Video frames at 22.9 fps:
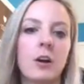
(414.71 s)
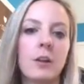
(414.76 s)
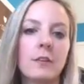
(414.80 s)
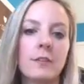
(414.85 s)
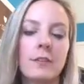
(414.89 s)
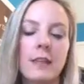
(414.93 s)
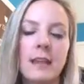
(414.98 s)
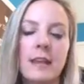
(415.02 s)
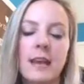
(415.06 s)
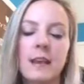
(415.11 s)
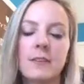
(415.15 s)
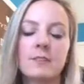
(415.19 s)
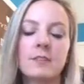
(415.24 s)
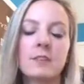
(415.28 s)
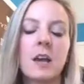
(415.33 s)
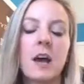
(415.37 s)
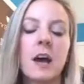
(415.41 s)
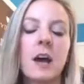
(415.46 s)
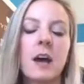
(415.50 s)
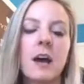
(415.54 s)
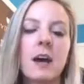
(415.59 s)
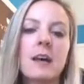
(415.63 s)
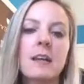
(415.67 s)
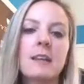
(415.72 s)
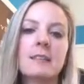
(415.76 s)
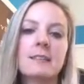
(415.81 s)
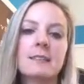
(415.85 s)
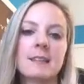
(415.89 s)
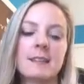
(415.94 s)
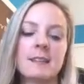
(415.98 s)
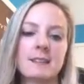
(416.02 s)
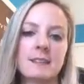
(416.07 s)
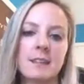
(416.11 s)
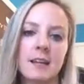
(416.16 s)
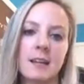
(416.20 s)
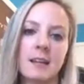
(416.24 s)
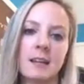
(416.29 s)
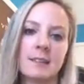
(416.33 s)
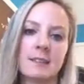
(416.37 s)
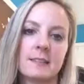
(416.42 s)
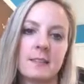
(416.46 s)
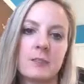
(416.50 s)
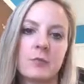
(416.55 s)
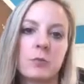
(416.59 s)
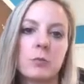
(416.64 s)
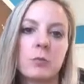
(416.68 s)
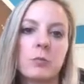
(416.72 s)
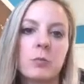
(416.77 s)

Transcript: they have tons and tons of